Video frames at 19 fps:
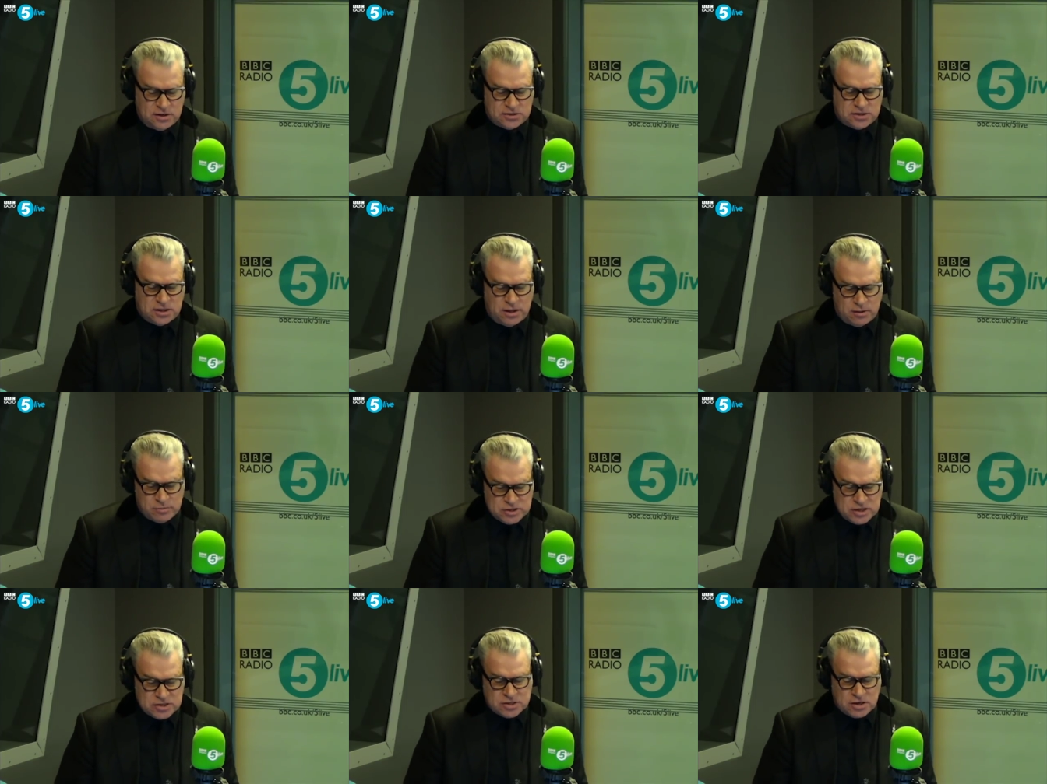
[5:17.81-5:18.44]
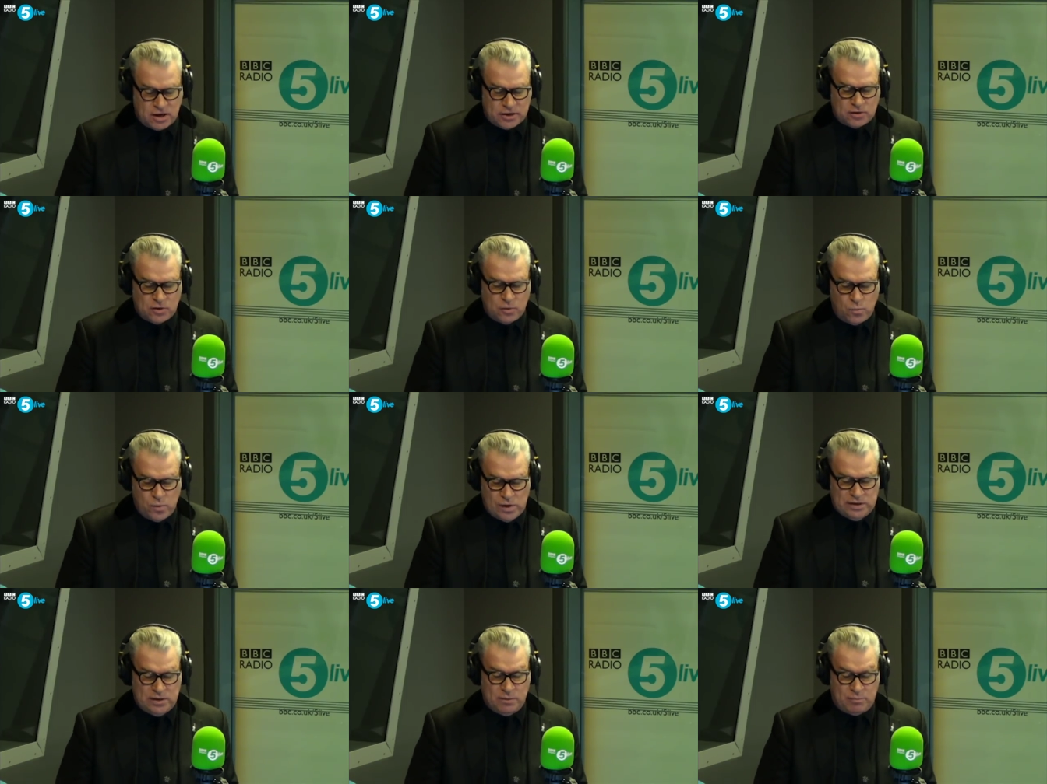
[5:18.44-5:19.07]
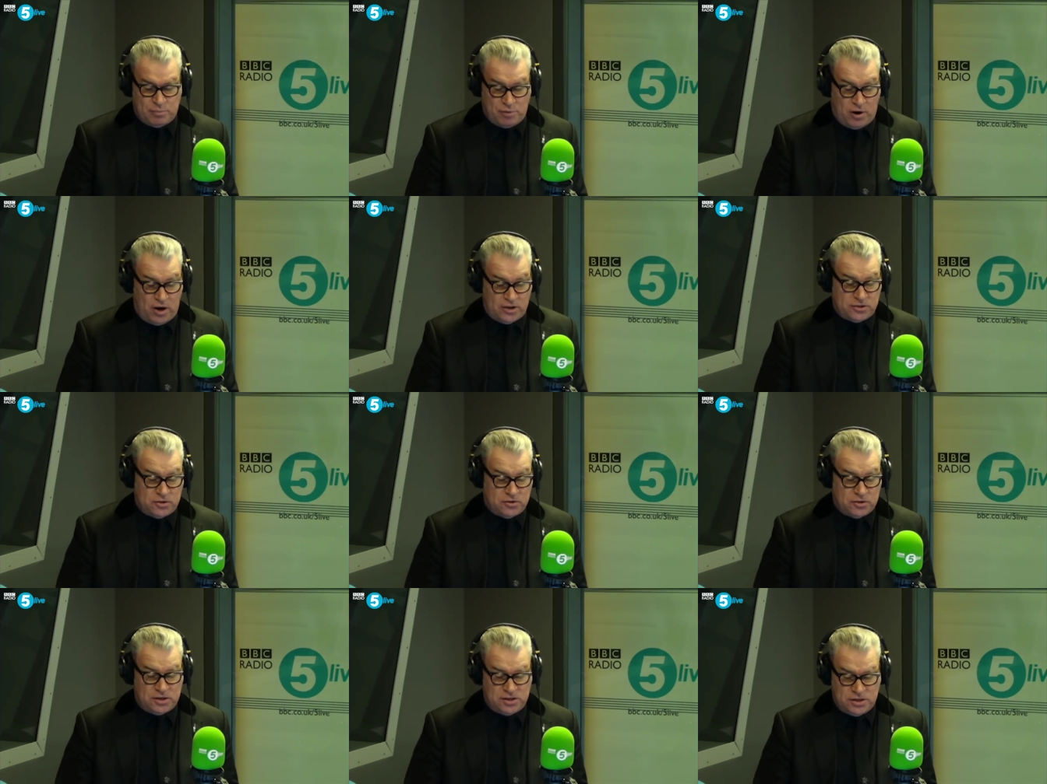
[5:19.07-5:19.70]
So there was this guy called William Price,
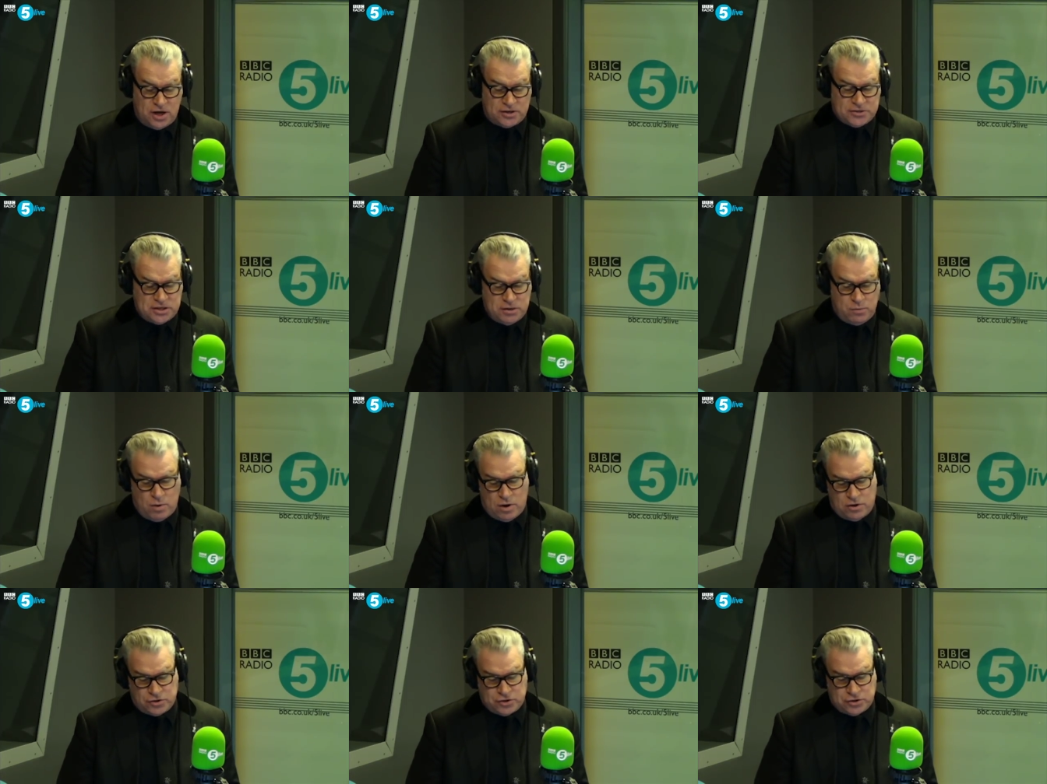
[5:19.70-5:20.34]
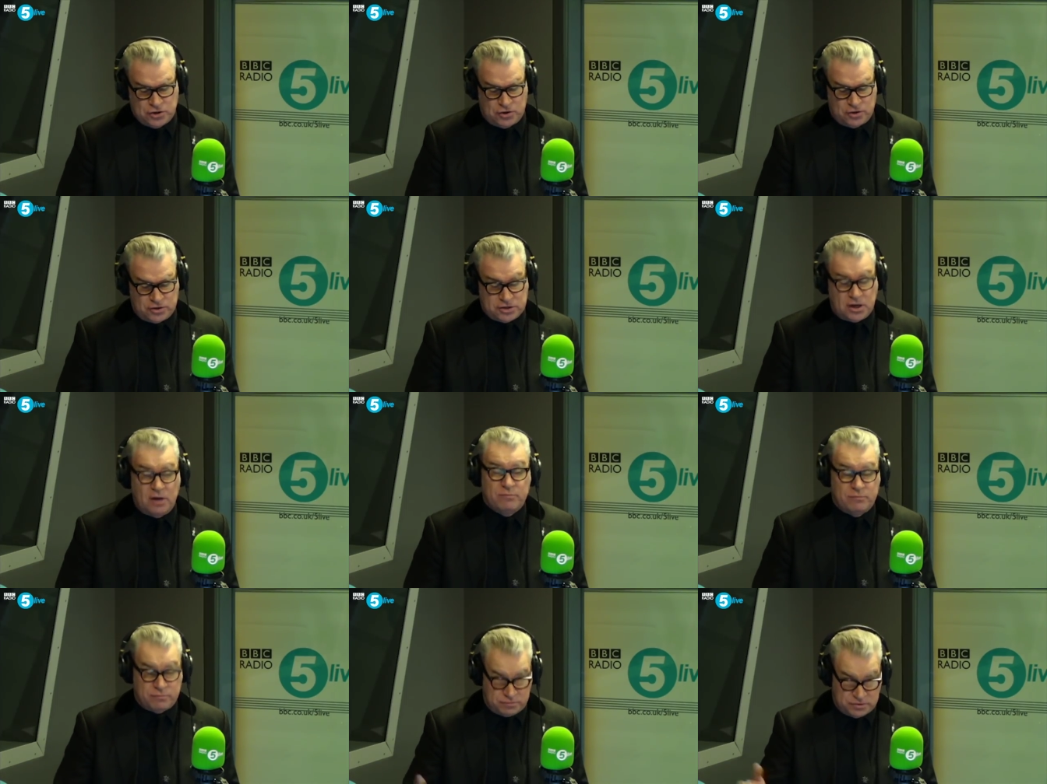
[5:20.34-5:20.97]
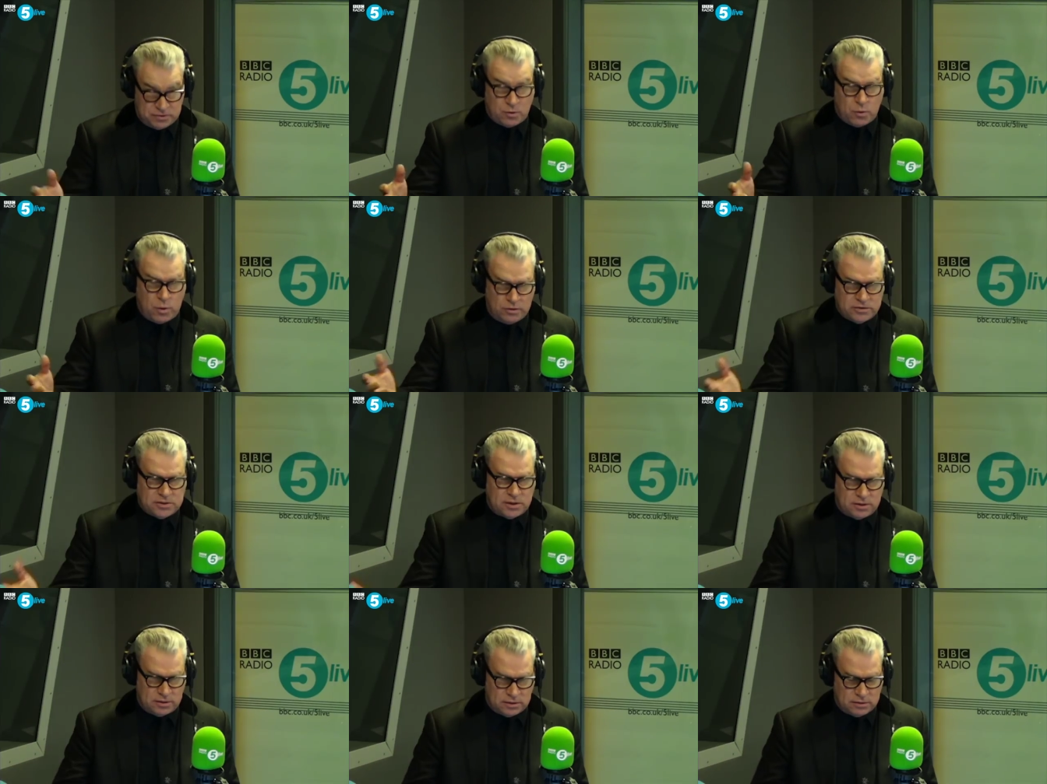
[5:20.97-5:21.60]
who's a nutty Welsh doctor. I'm
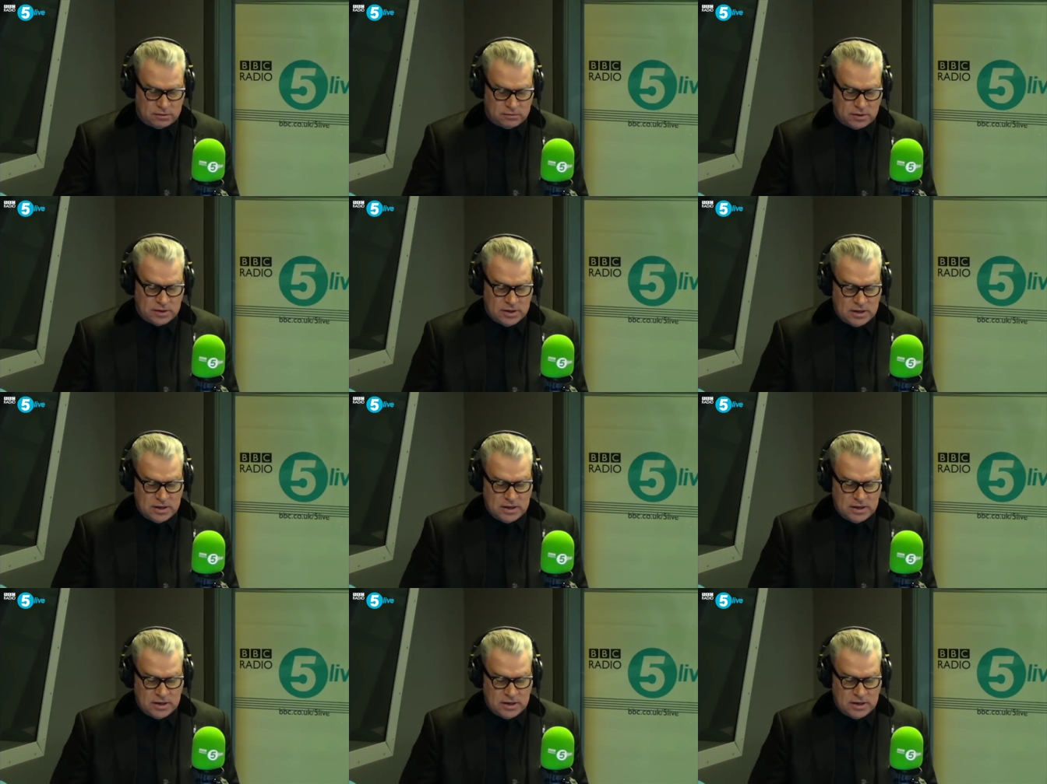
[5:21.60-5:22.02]
quoting him.